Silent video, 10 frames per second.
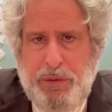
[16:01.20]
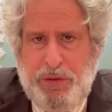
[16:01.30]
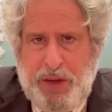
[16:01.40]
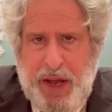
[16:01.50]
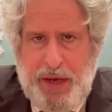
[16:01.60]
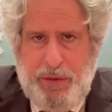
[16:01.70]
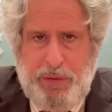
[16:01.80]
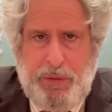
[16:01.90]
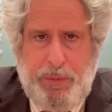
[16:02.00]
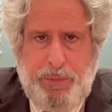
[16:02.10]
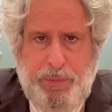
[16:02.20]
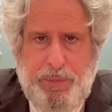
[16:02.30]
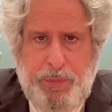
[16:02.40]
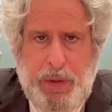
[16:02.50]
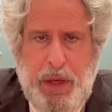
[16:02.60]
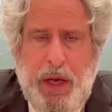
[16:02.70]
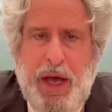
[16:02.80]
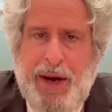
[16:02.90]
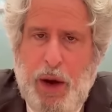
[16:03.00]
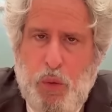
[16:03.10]
stands.
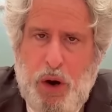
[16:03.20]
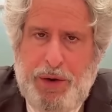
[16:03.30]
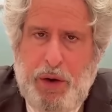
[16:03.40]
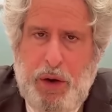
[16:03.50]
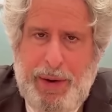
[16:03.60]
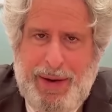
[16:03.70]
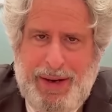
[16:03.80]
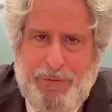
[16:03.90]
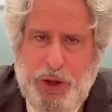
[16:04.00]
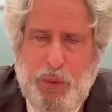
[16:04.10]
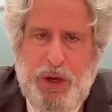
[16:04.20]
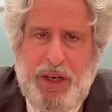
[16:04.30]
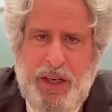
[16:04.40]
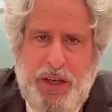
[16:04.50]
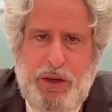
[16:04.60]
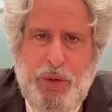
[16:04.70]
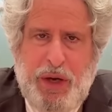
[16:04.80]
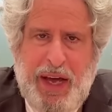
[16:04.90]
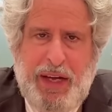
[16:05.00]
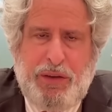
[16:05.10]
And I want everyone in
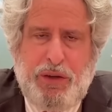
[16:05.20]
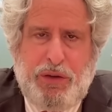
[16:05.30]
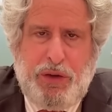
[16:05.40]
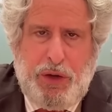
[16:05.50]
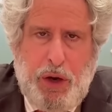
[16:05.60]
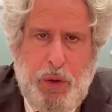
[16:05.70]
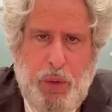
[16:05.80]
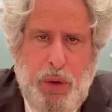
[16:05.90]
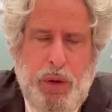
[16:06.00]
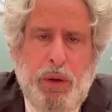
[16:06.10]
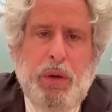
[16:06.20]
Uganda to know